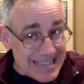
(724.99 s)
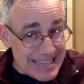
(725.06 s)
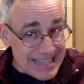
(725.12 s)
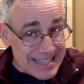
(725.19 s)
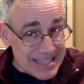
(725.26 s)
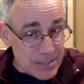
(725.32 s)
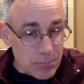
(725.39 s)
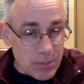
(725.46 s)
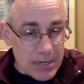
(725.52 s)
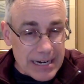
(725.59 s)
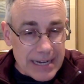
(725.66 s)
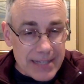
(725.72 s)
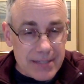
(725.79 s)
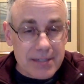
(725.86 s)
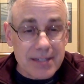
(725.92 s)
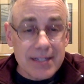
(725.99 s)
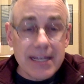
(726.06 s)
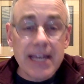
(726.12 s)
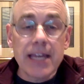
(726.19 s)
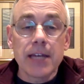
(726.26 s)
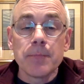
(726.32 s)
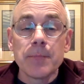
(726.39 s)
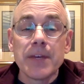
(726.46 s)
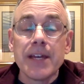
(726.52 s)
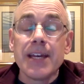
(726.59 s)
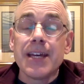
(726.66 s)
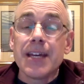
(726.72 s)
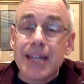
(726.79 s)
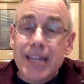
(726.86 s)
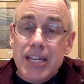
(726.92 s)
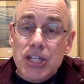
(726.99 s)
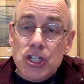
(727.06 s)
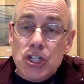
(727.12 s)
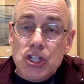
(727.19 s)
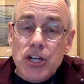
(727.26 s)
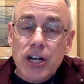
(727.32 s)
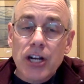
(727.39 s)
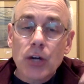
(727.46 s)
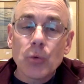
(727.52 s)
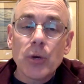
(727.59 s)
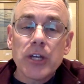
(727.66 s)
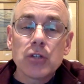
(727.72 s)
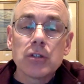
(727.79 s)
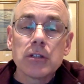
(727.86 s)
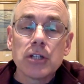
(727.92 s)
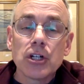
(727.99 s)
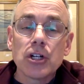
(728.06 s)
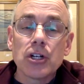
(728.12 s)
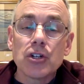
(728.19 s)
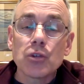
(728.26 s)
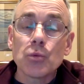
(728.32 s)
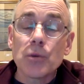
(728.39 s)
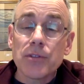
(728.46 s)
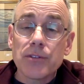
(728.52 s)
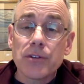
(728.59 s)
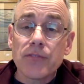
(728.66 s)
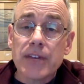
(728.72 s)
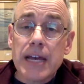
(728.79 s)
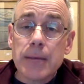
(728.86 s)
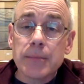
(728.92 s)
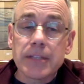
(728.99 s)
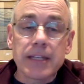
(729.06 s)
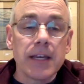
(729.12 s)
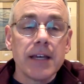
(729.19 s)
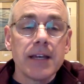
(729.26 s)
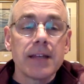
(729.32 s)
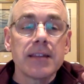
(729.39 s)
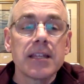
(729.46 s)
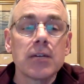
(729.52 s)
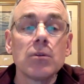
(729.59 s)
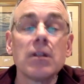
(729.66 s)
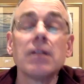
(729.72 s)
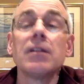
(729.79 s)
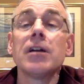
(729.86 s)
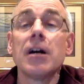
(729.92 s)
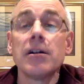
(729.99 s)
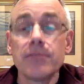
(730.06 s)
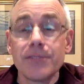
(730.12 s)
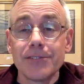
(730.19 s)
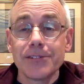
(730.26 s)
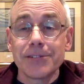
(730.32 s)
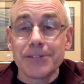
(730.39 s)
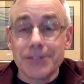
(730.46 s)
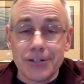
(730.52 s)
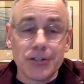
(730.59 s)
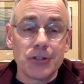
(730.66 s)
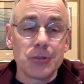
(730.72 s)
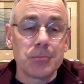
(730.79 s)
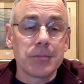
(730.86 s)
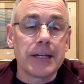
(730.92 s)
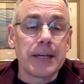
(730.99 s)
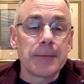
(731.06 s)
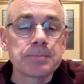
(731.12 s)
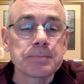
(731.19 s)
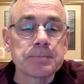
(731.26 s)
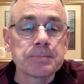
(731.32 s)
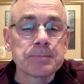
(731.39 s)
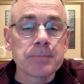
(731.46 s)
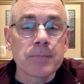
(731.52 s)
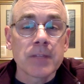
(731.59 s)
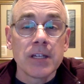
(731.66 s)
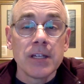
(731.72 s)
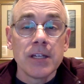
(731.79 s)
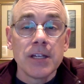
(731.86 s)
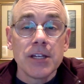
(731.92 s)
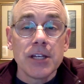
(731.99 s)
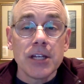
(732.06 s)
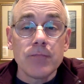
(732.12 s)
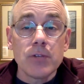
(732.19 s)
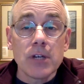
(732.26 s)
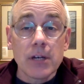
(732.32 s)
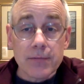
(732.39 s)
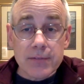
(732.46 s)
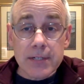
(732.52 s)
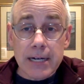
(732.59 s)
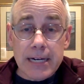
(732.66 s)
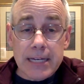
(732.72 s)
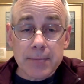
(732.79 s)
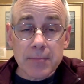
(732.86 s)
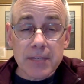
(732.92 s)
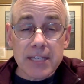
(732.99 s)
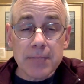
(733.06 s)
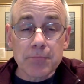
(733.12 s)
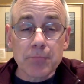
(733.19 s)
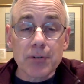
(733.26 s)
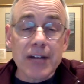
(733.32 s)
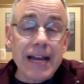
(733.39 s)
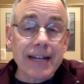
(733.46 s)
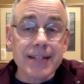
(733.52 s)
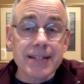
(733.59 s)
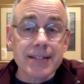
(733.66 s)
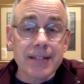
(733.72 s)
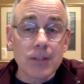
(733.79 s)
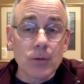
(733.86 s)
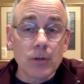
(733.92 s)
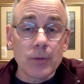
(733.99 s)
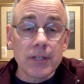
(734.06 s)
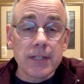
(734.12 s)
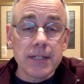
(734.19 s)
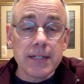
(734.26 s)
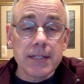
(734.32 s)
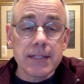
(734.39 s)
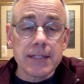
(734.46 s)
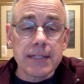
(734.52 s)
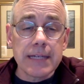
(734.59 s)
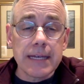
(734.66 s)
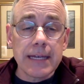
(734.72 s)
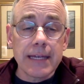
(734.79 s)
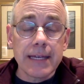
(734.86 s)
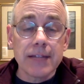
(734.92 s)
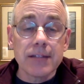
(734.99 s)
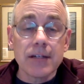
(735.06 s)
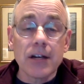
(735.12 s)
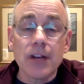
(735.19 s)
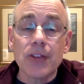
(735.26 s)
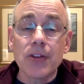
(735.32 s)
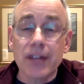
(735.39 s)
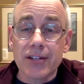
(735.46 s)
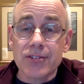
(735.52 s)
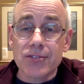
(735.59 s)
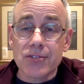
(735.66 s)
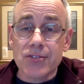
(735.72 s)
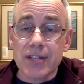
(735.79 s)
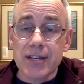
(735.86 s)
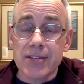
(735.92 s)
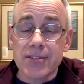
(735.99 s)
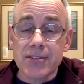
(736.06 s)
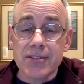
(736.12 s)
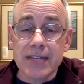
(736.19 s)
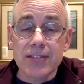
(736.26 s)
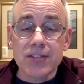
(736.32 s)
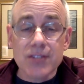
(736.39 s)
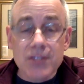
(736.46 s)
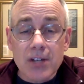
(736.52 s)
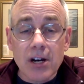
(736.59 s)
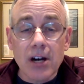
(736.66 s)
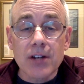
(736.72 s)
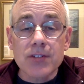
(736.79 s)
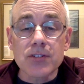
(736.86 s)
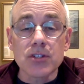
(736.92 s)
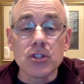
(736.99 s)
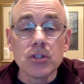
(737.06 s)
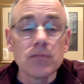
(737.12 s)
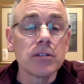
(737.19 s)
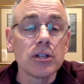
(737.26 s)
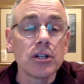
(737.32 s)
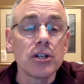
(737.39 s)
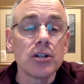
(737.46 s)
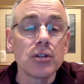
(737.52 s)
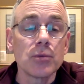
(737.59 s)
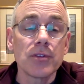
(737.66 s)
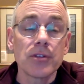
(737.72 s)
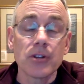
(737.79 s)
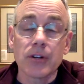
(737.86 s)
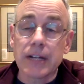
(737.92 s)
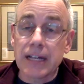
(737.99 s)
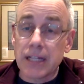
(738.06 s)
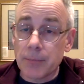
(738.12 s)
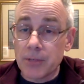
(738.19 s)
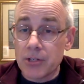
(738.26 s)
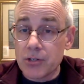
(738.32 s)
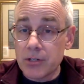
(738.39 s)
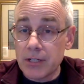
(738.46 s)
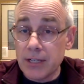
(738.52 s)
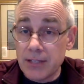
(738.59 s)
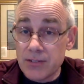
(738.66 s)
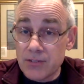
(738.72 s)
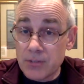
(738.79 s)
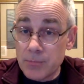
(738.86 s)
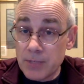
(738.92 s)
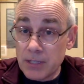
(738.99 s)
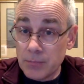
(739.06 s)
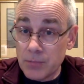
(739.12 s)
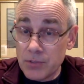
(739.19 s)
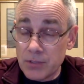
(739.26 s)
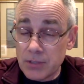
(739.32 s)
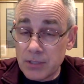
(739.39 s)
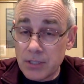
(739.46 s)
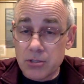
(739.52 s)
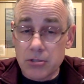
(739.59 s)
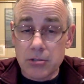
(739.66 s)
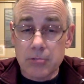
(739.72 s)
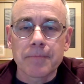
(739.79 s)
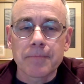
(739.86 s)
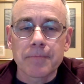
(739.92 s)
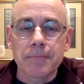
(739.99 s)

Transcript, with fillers: S in brass today. Share what you learned with your family. They will love to hear you play. If you have time, keep practicing what we did today and other exercises and songs you've learned with your elementary instrumental music teacher.